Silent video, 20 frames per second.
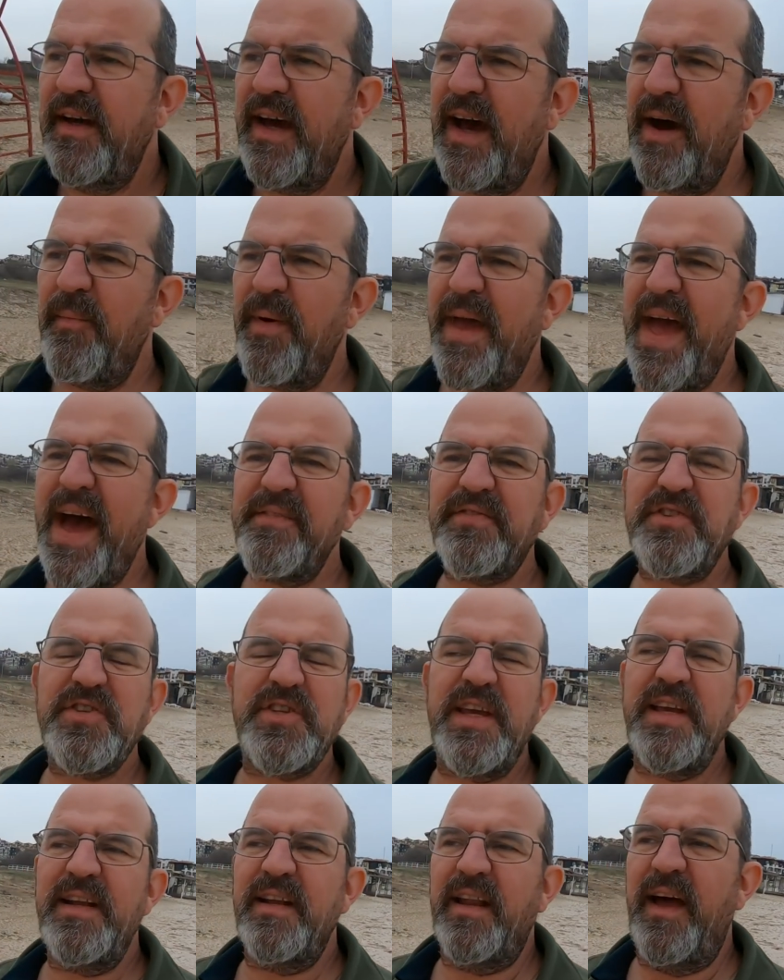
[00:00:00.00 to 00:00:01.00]
And we have
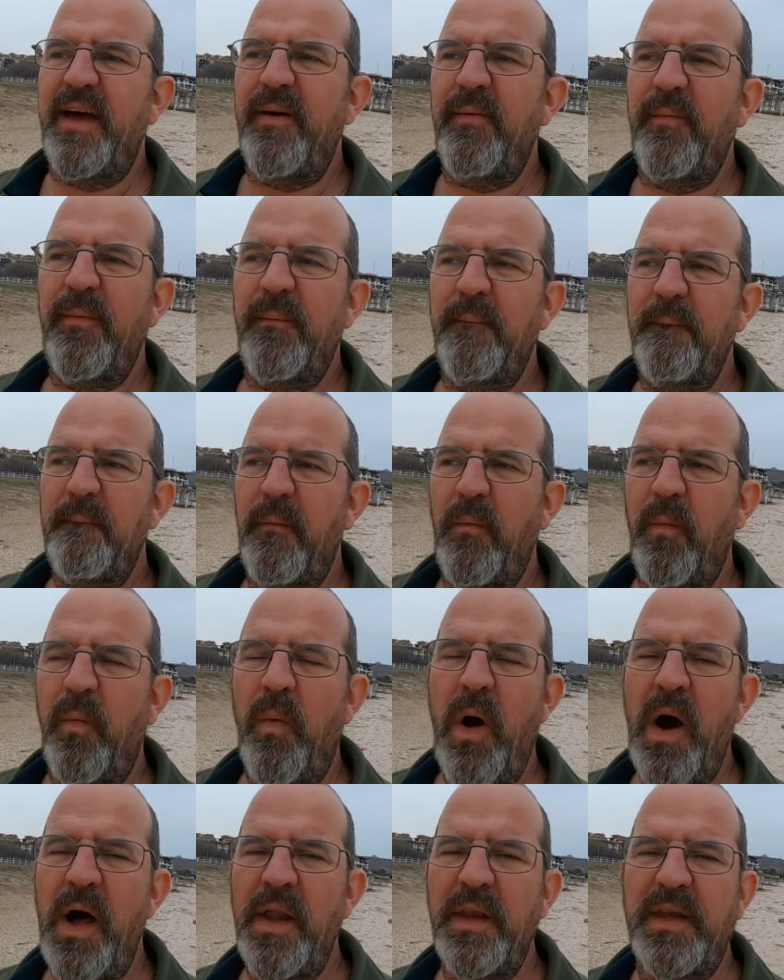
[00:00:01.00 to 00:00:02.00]
seen like
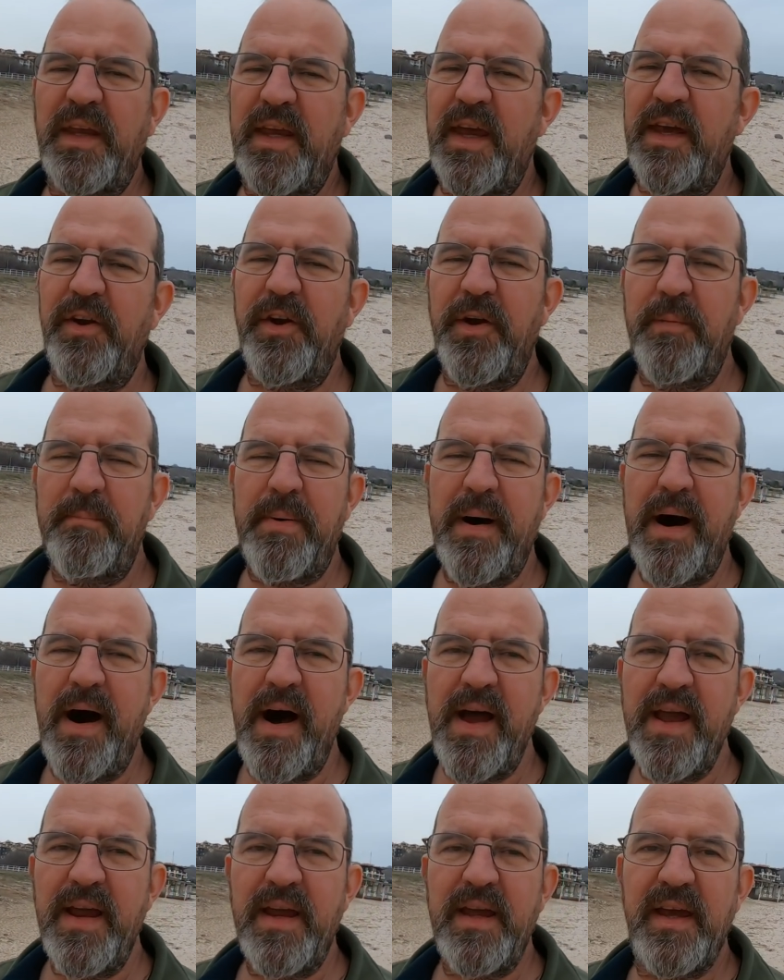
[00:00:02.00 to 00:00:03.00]
one kid on a
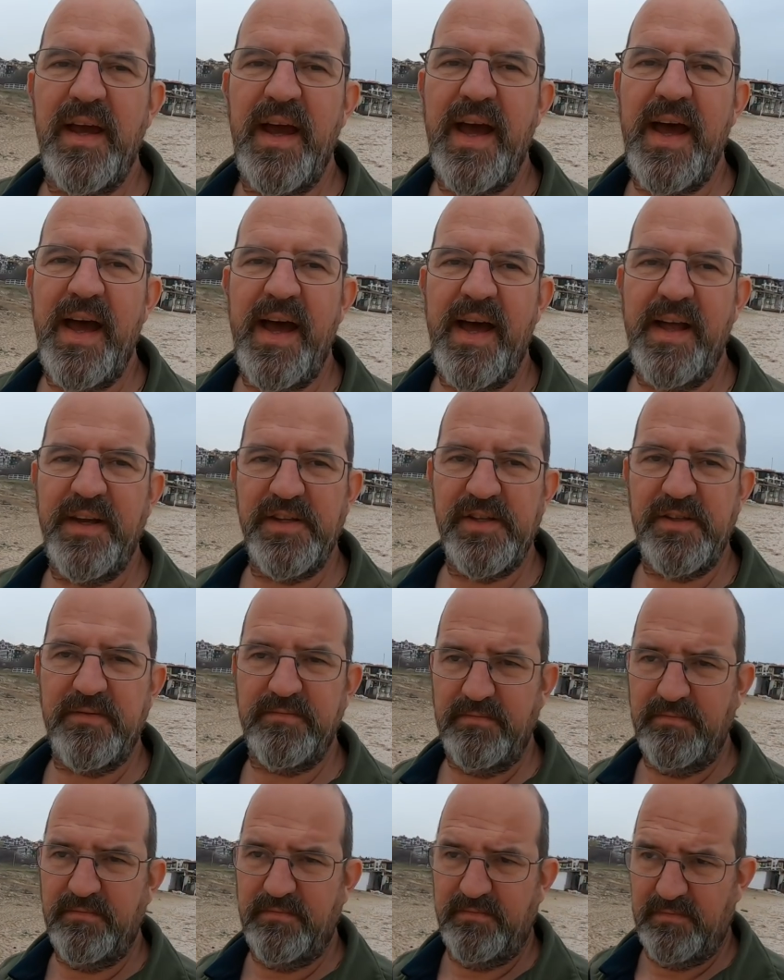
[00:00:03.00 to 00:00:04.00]
bike and
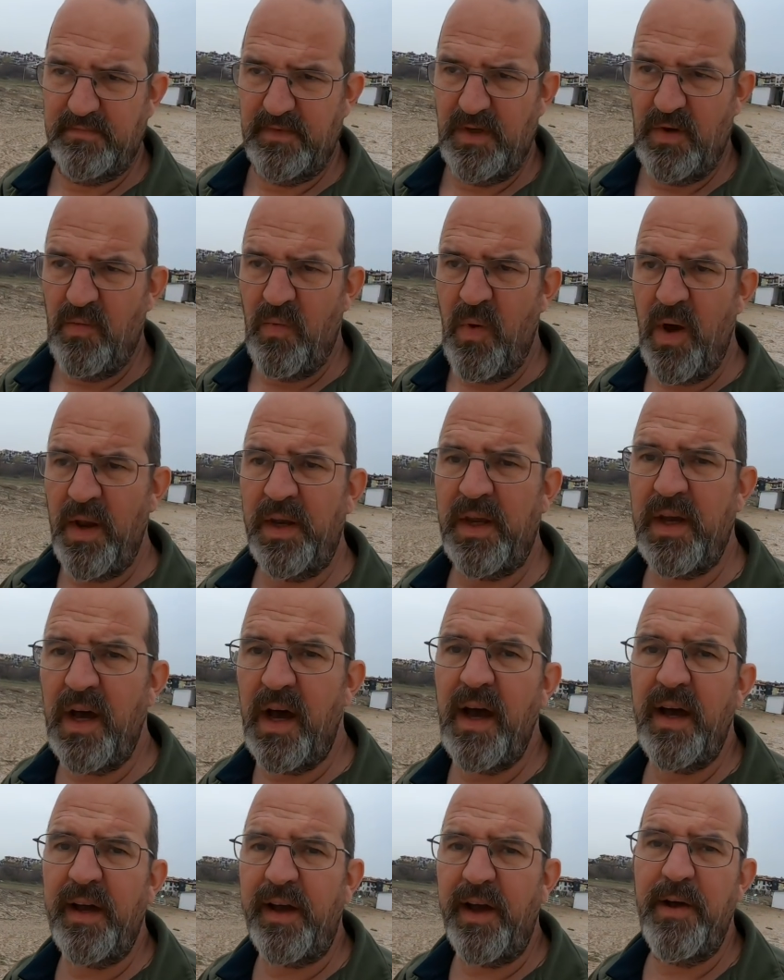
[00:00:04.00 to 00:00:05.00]
one
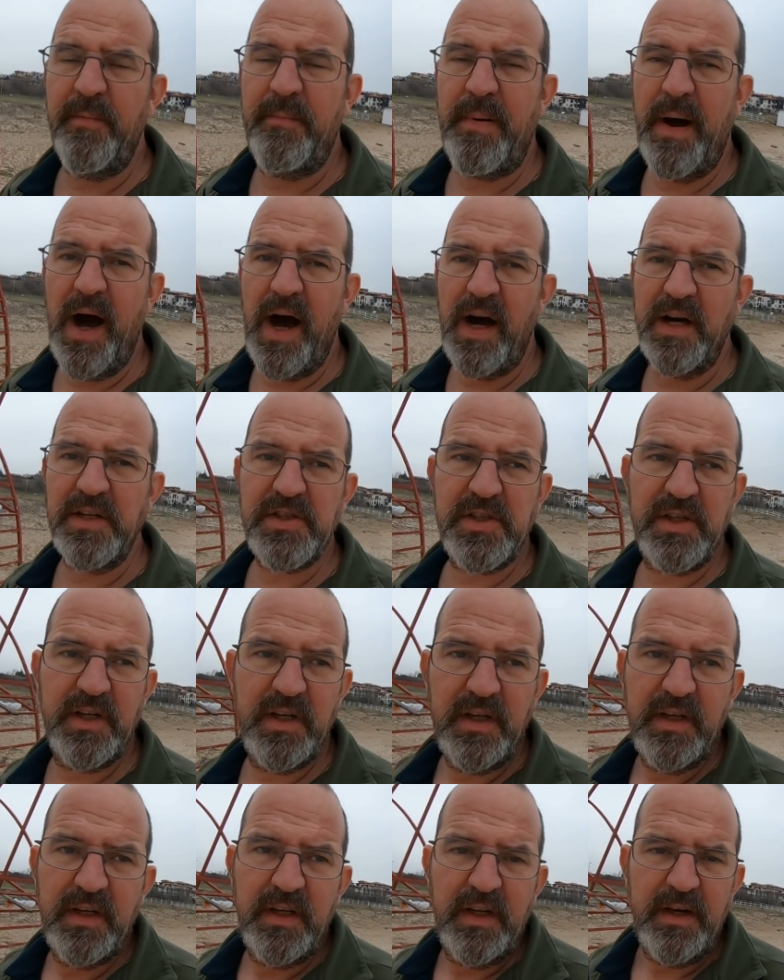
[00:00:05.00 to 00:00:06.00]
car go past,
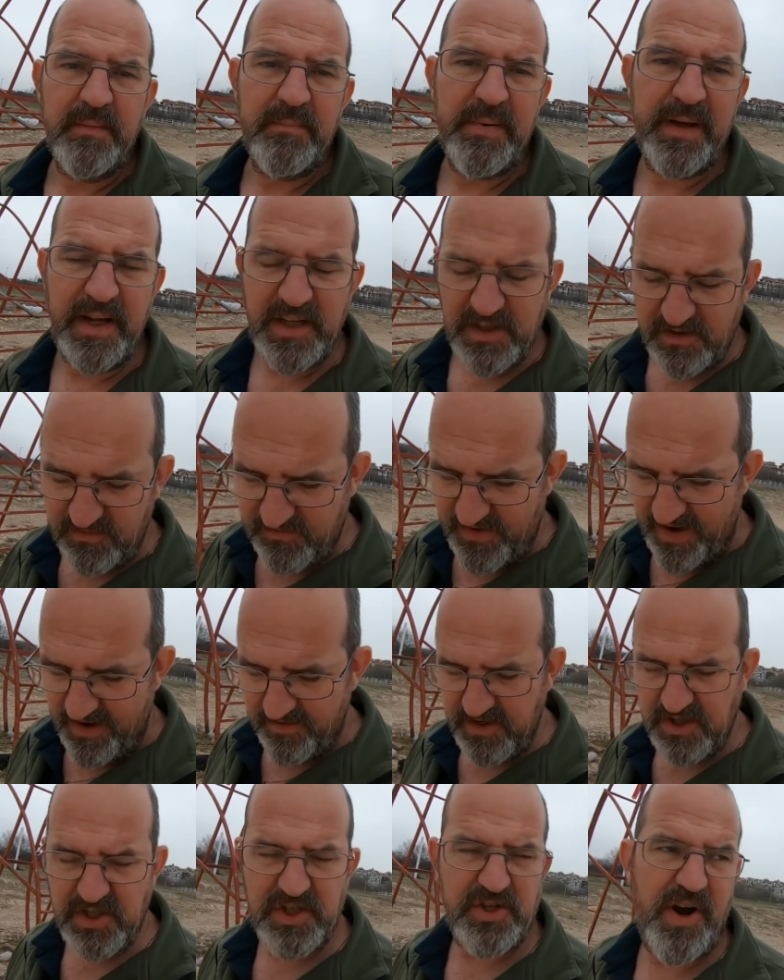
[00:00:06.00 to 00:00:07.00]
but it's
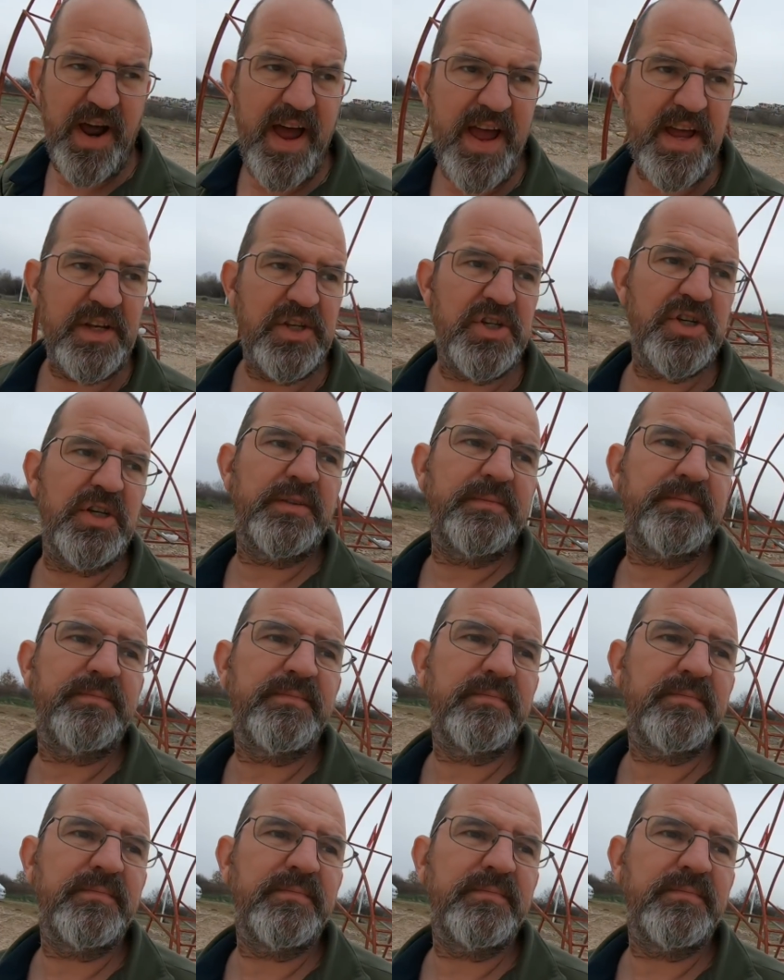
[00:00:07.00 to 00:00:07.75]
very strange.